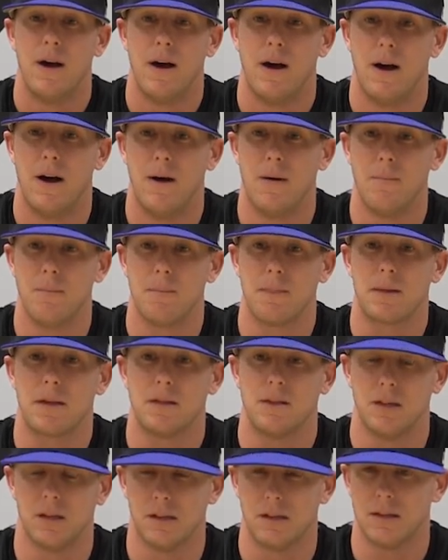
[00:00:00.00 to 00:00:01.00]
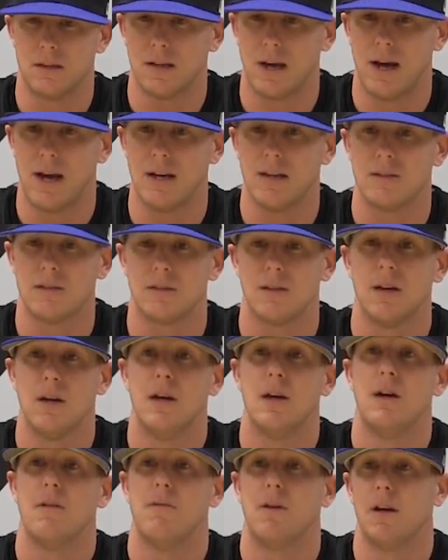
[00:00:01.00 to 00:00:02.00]
Dylan Tice
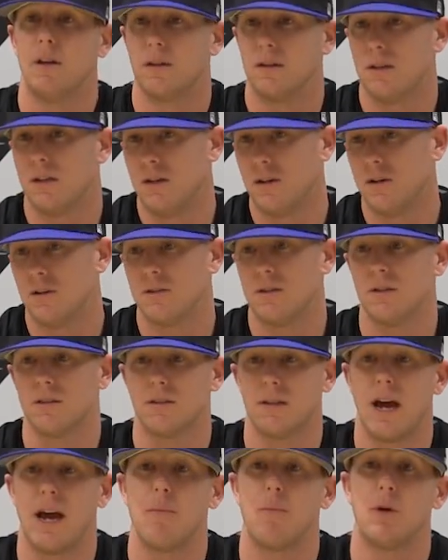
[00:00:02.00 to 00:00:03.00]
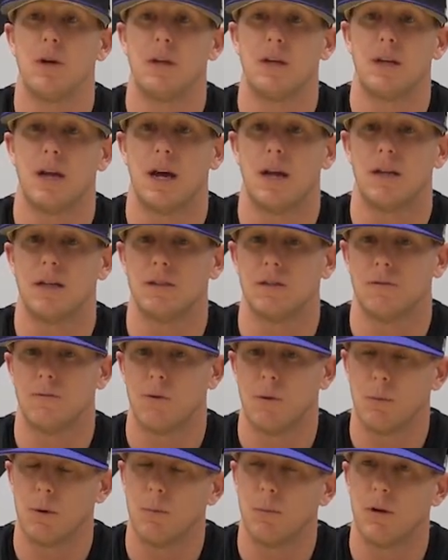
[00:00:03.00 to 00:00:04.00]
volunteers his time when he can. He's a
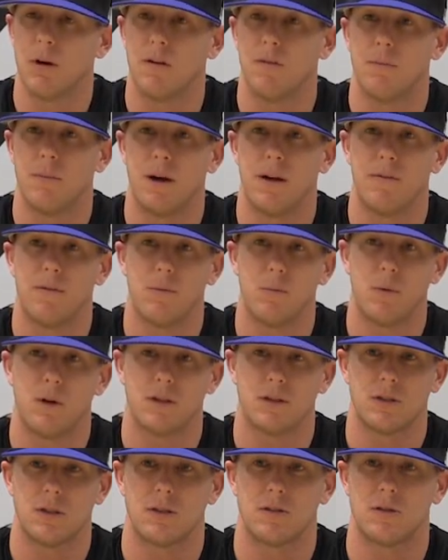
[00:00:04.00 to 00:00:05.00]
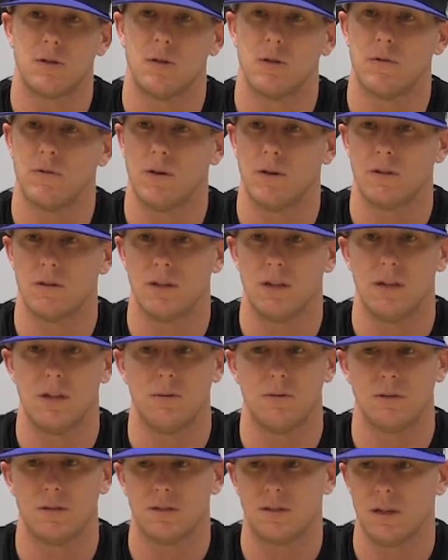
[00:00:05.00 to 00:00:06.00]
former player of mine from Westchester University
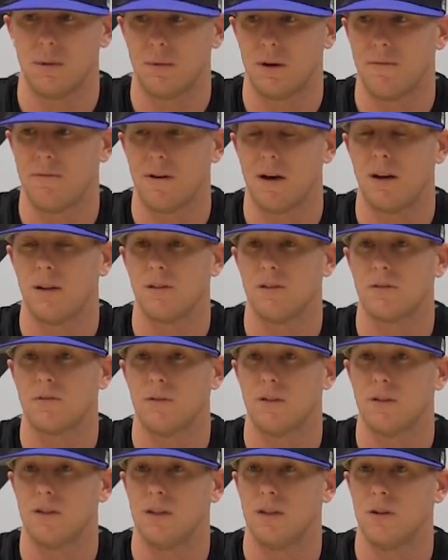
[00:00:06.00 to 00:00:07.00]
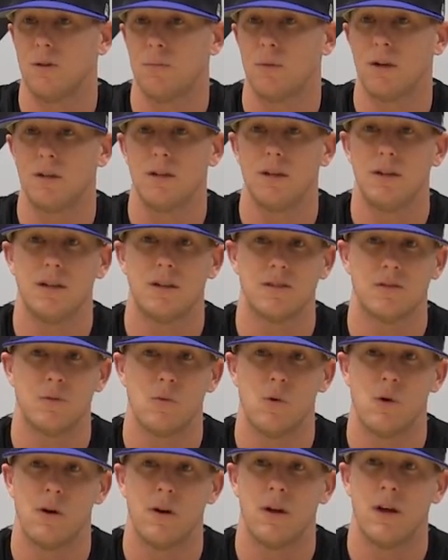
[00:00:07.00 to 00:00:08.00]
who was a semifinalist for the Tino Martinez
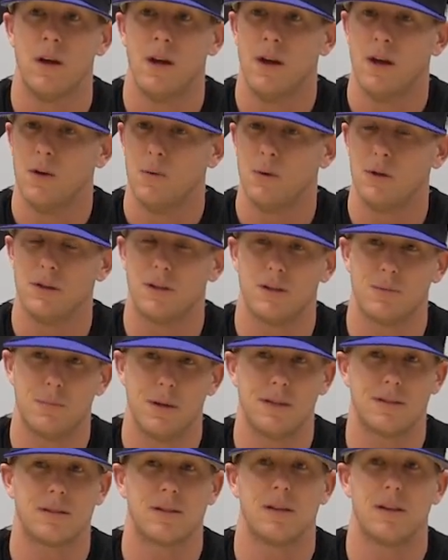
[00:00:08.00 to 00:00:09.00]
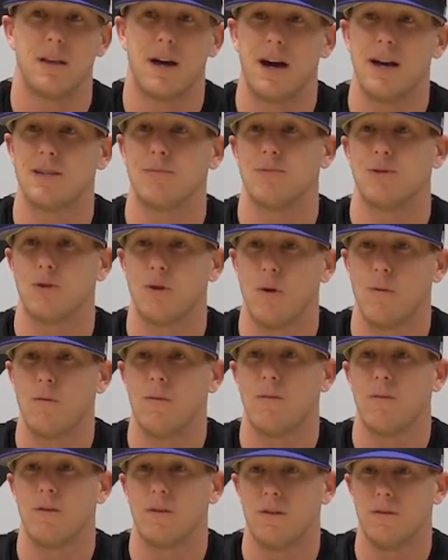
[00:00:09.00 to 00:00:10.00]
Award, which is basically the Heisman
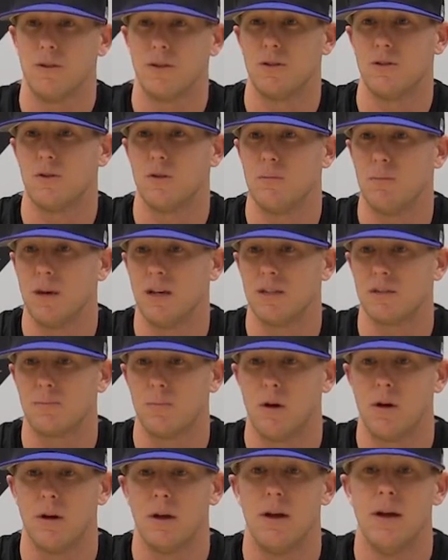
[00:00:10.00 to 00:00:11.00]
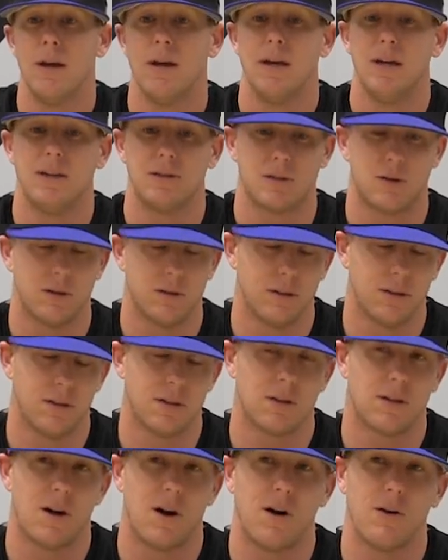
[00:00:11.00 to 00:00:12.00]
Trophy for Division II baseball. He's currently in
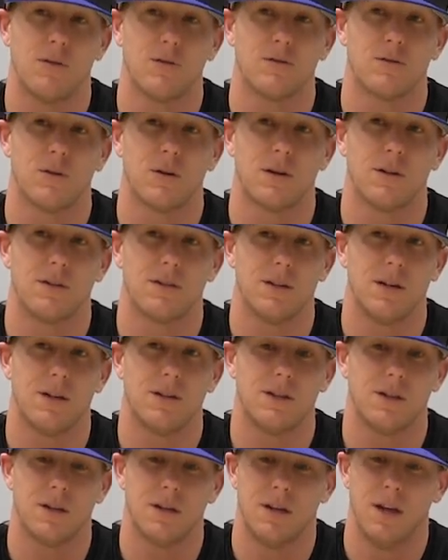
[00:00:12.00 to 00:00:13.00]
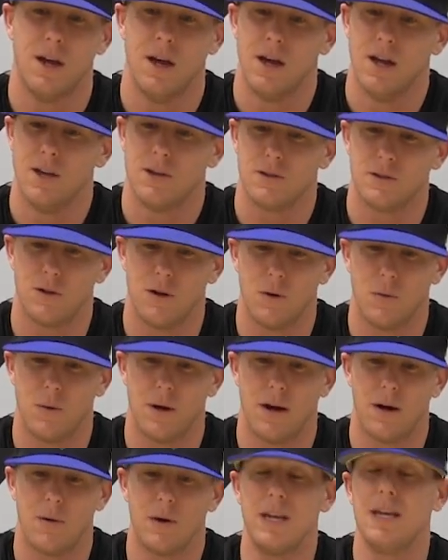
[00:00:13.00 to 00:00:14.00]
the Cardinals organization,
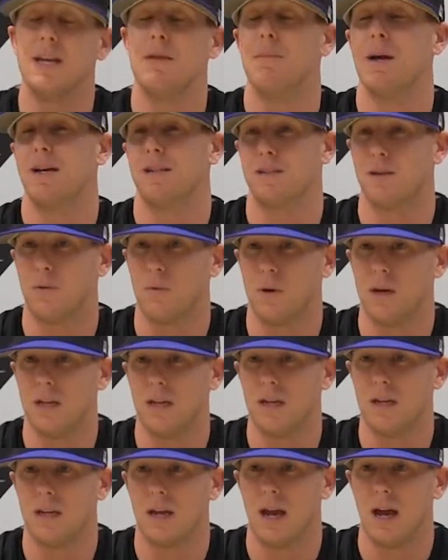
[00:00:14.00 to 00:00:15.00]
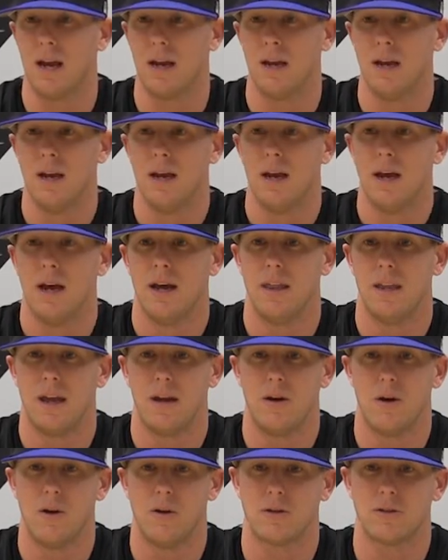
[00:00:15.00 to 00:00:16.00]
so he makes it when he can. And
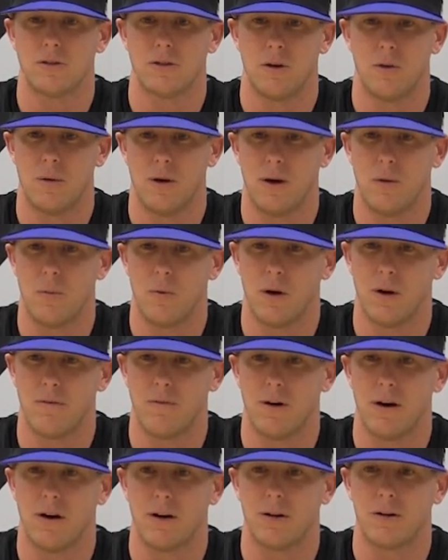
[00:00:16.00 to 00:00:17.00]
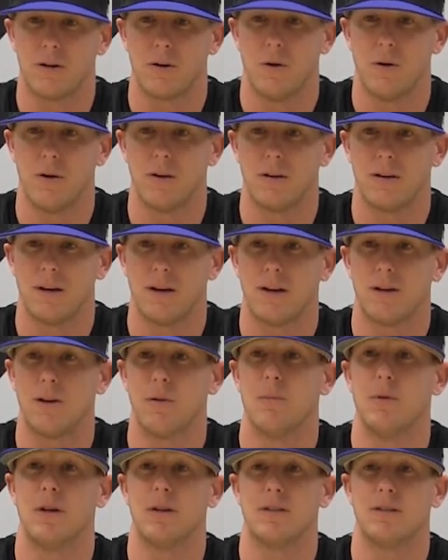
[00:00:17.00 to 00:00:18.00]
then also one of our current
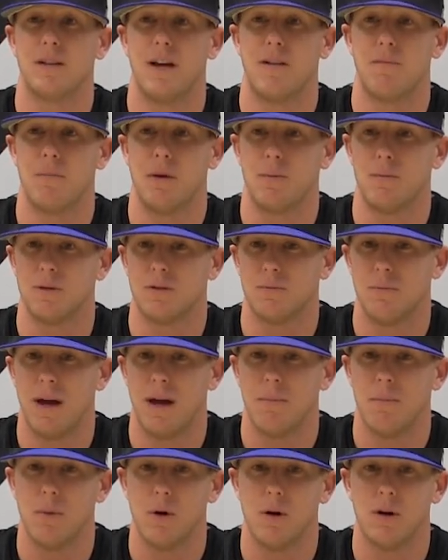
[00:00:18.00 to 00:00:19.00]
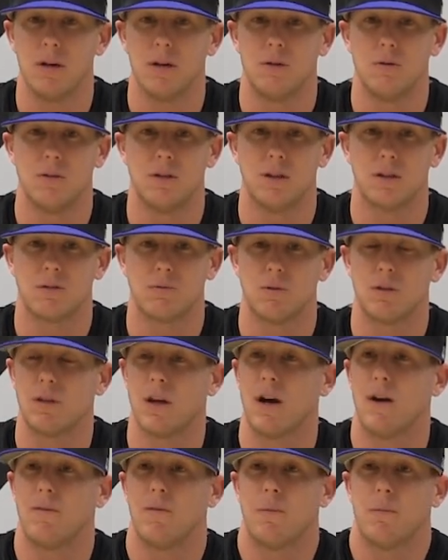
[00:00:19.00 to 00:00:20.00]
Cabrini staff members, Matt Murray, who just
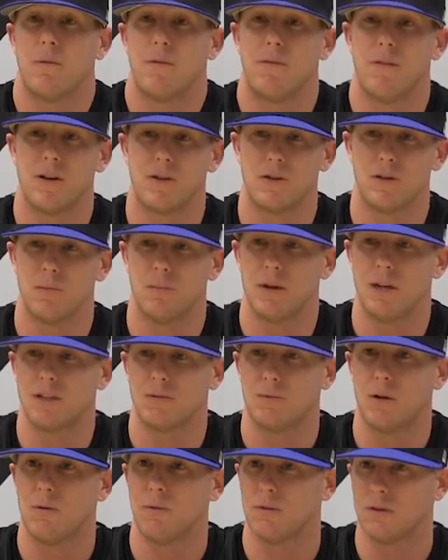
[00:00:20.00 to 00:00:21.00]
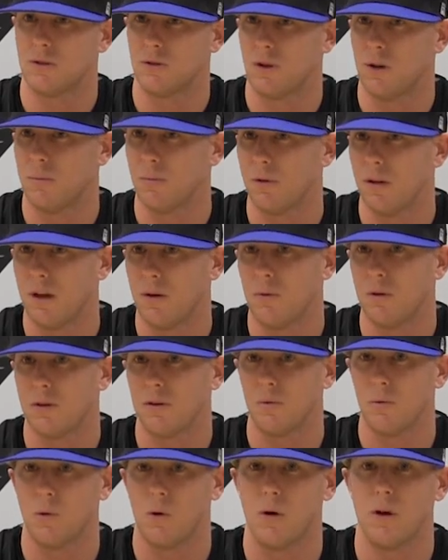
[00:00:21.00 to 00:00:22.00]
retired from professional baseball, was in AAA with
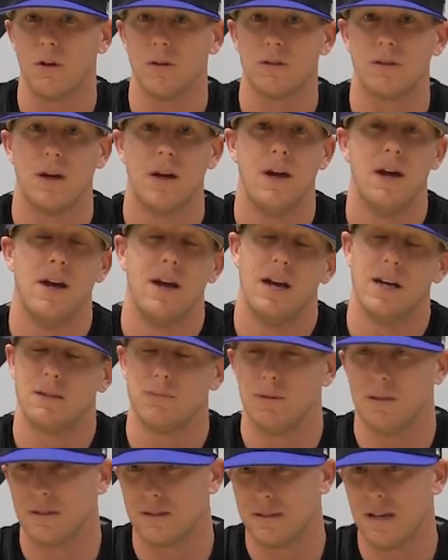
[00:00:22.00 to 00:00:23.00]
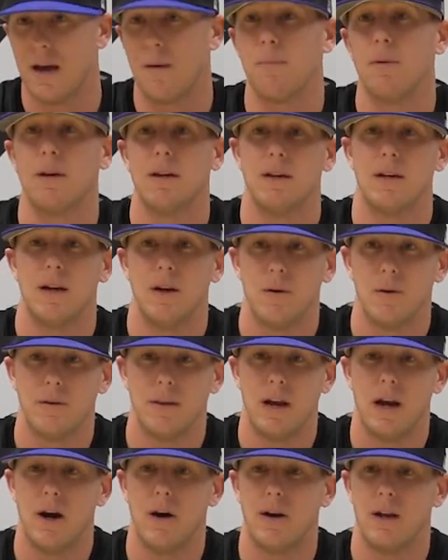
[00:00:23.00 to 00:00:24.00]
the Royals, has been stopping in here
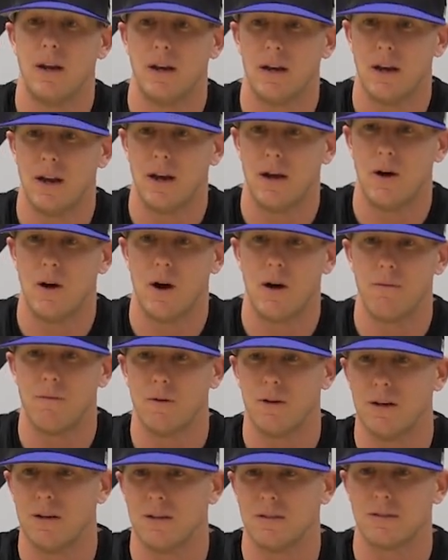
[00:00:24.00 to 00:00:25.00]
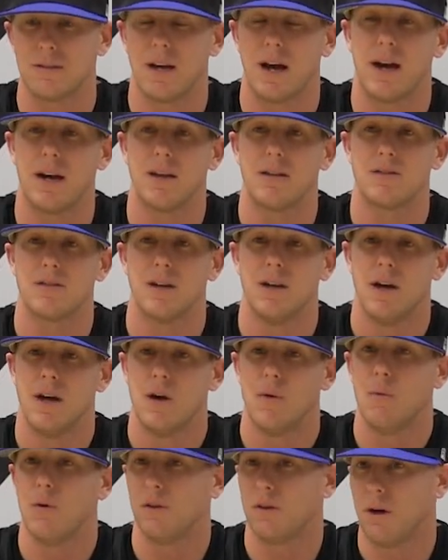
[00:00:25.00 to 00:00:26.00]
and there and offering his guidance
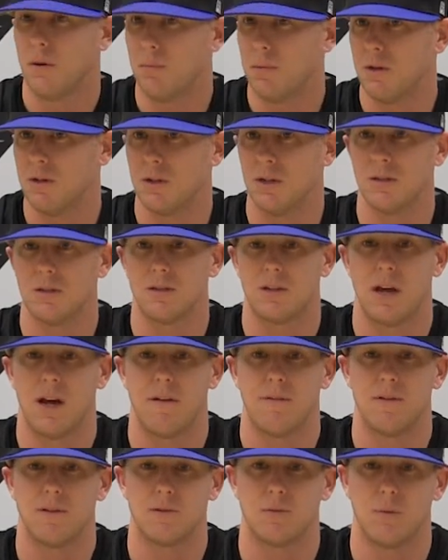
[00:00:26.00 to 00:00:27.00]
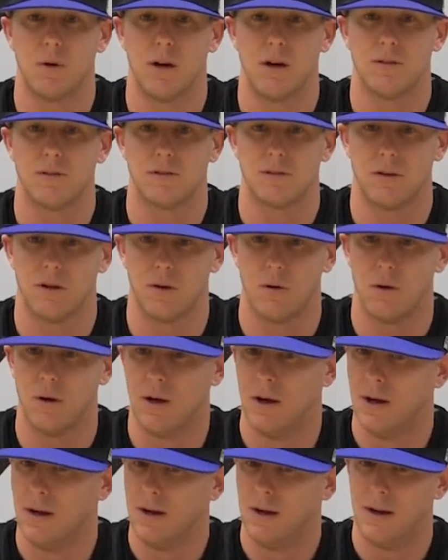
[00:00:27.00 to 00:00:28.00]
with our pitching staff as well. So
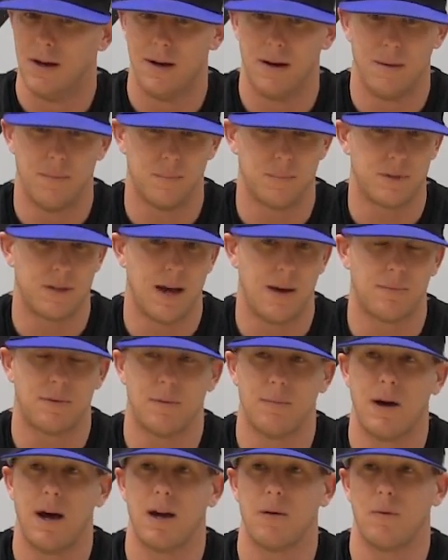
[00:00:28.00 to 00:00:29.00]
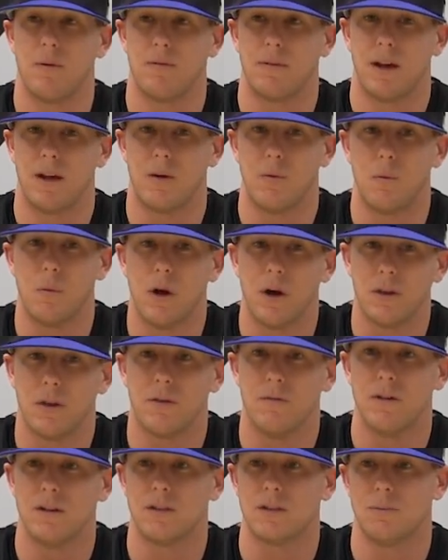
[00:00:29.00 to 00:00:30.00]
top to bottom, we've got a wealth
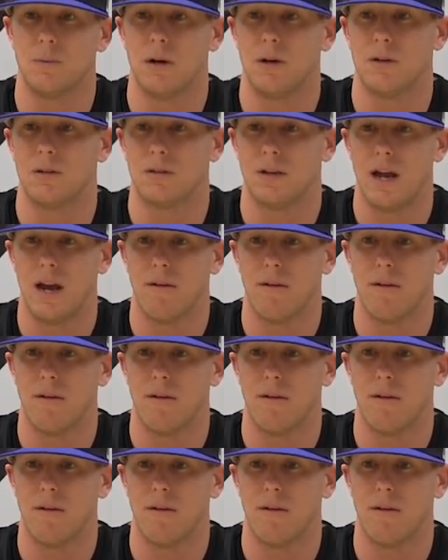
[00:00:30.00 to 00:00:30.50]
of experience.